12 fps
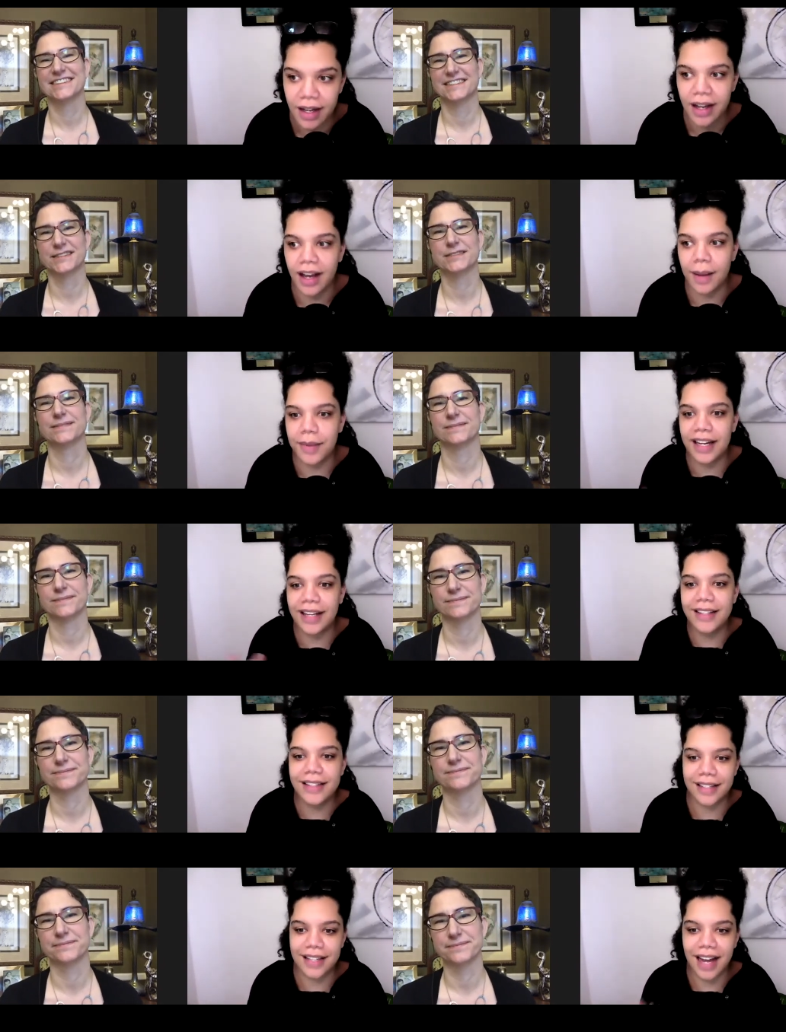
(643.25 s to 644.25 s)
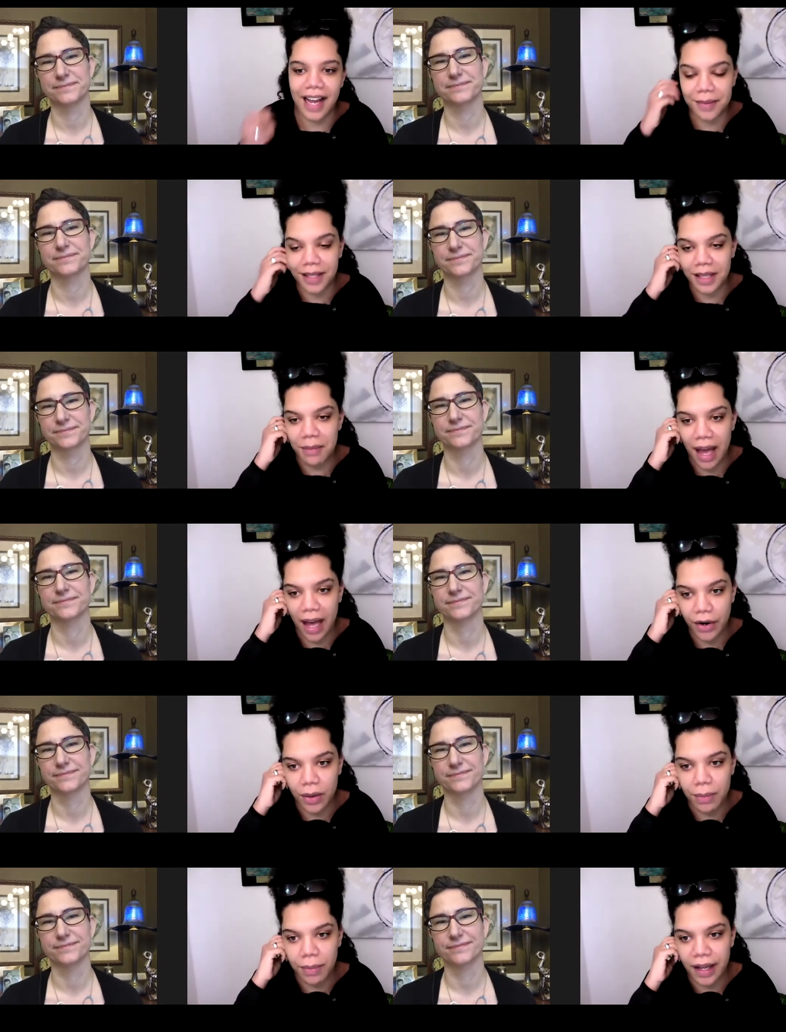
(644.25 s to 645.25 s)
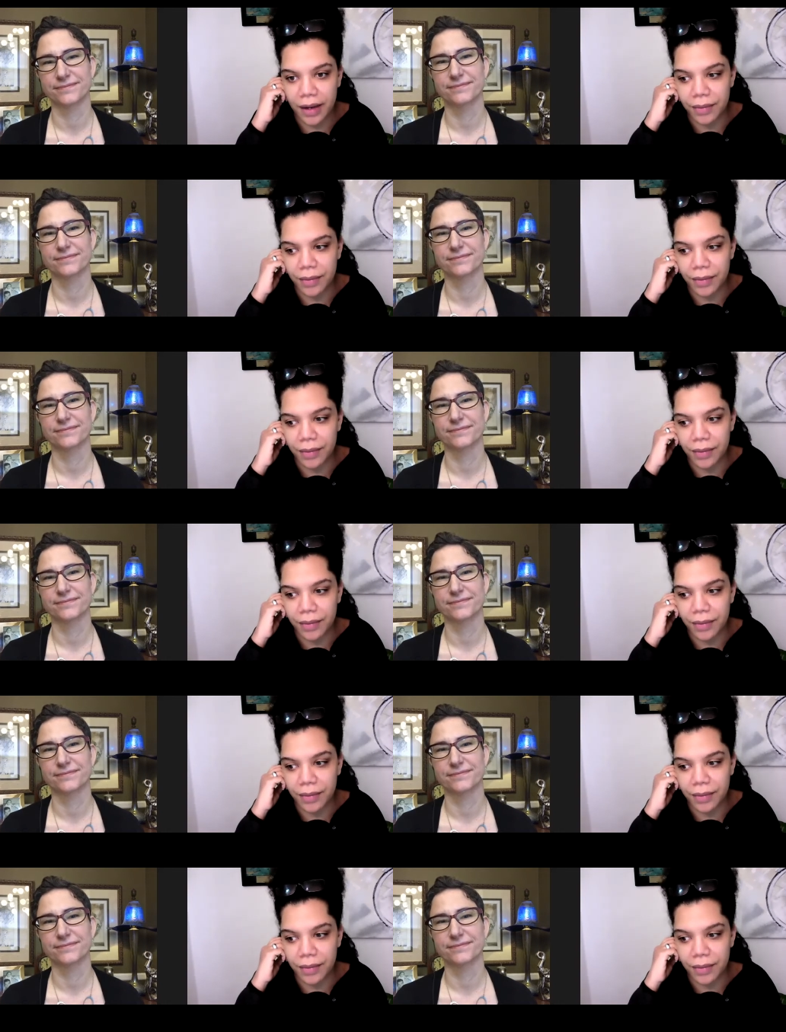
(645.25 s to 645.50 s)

Speaker 1: Um, it is a timely matter, but